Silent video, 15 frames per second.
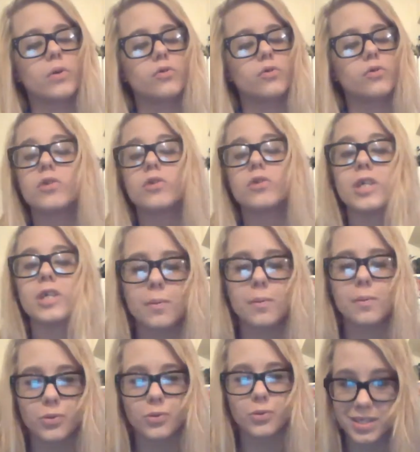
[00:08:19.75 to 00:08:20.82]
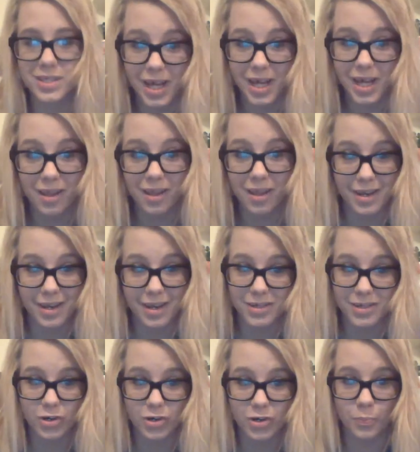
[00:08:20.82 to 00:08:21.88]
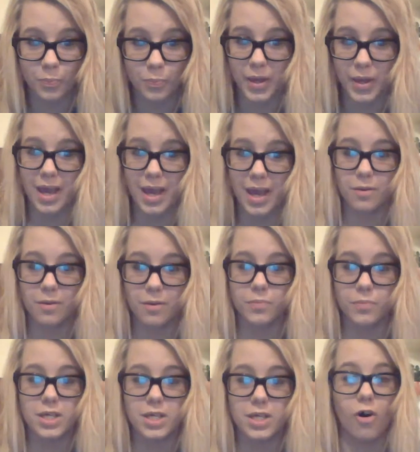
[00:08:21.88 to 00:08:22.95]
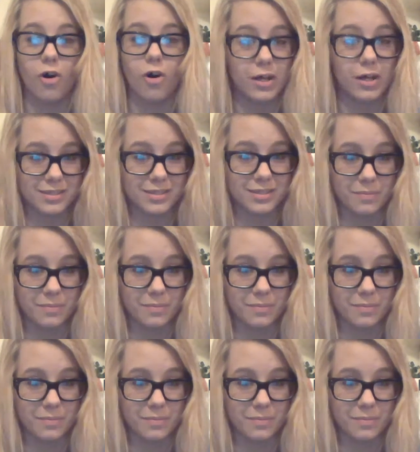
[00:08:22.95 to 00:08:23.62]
you should be able to excel at Interp and be awesome.